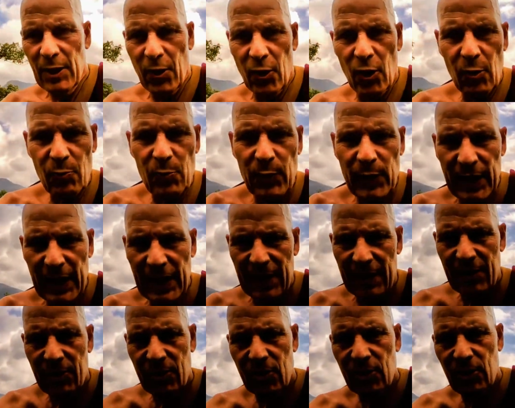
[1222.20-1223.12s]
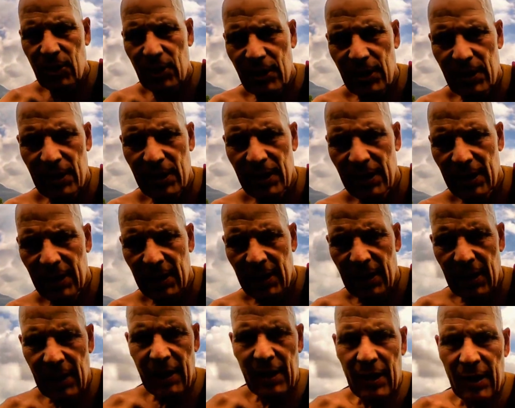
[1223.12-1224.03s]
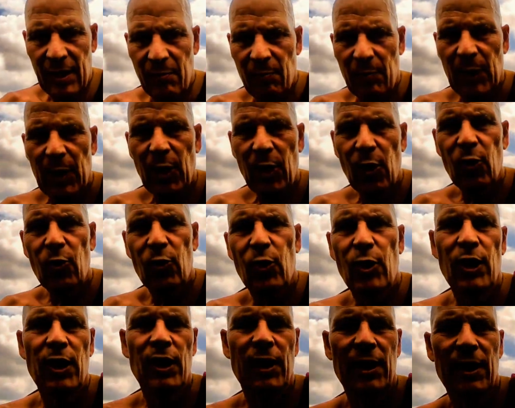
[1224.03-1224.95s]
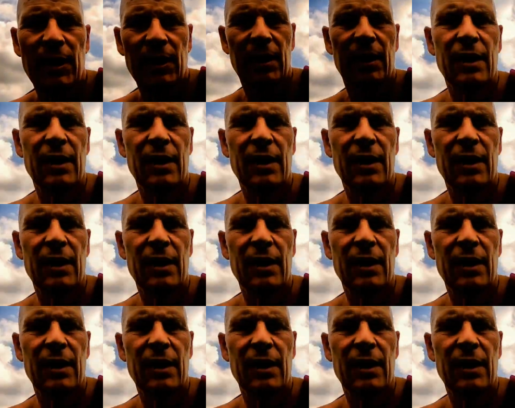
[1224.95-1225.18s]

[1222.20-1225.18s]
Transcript: May all beings below,